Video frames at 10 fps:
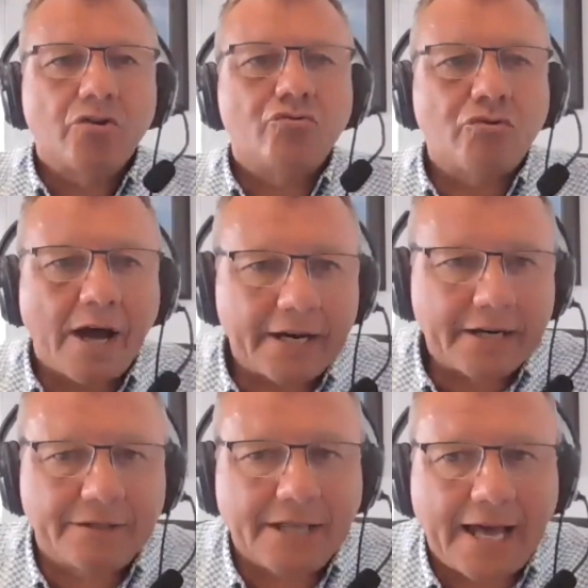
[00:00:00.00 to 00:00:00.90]

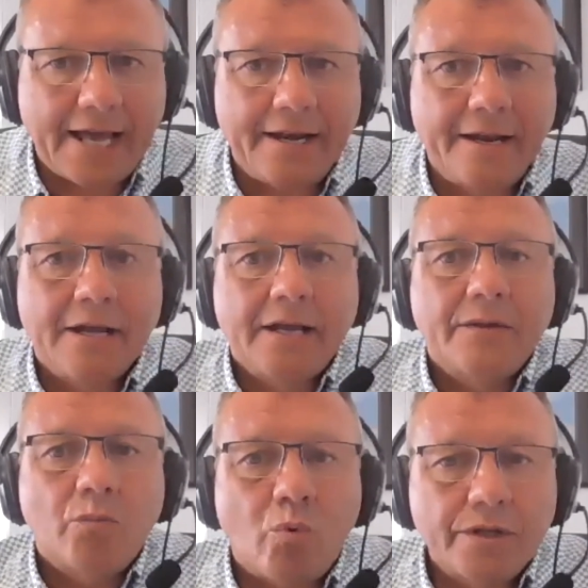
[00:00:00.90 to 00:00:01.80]
rather than
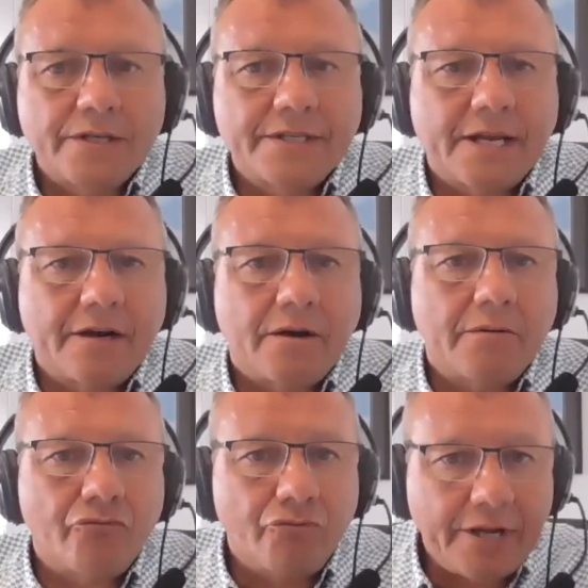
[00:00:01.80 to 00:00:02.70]
ones that are
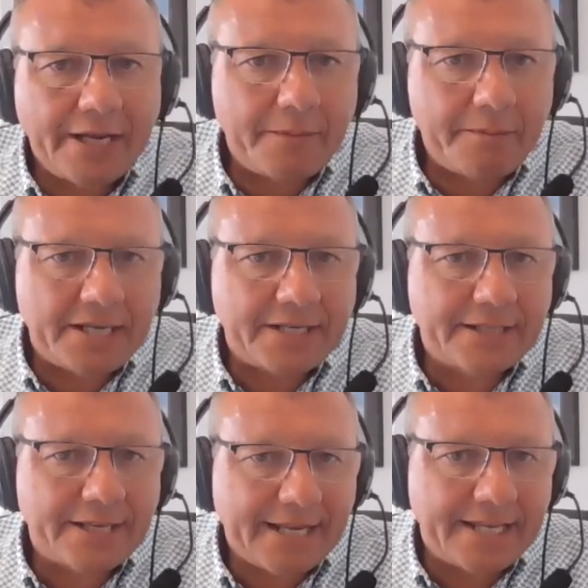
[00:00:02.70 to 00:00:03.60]
really meeting
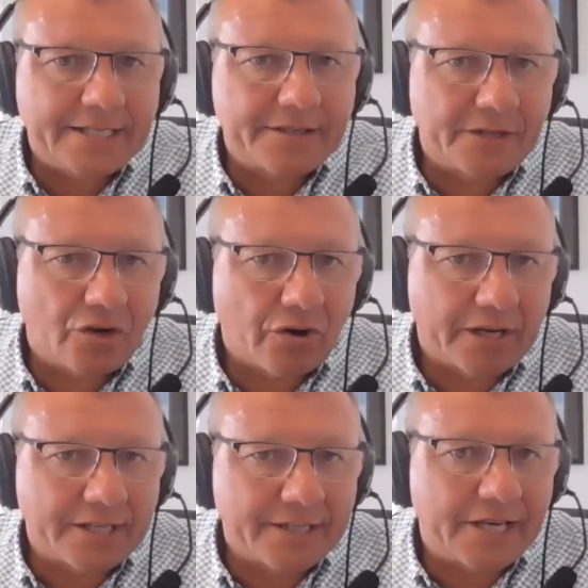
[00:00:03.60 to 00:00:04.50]
the needs of the
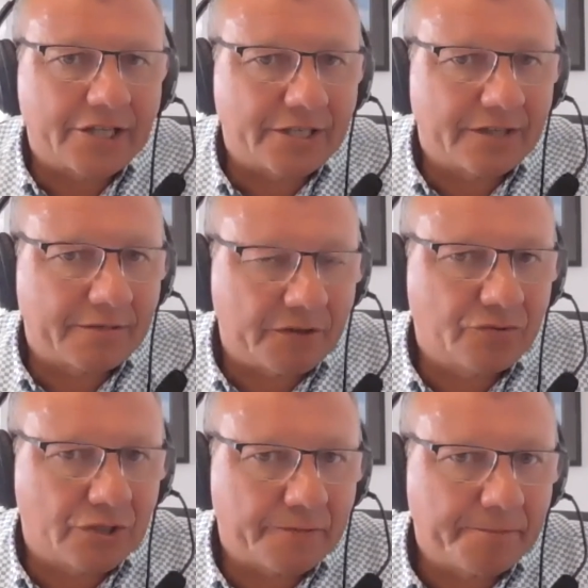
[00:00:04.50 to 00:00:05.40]
organization of the
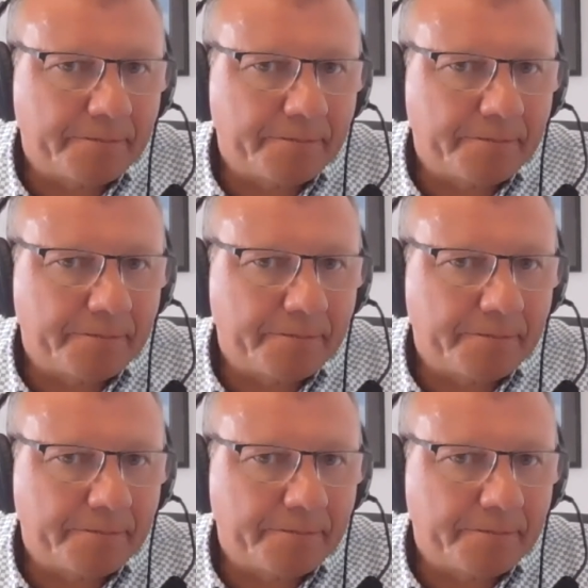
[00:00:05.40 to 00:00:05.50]
future.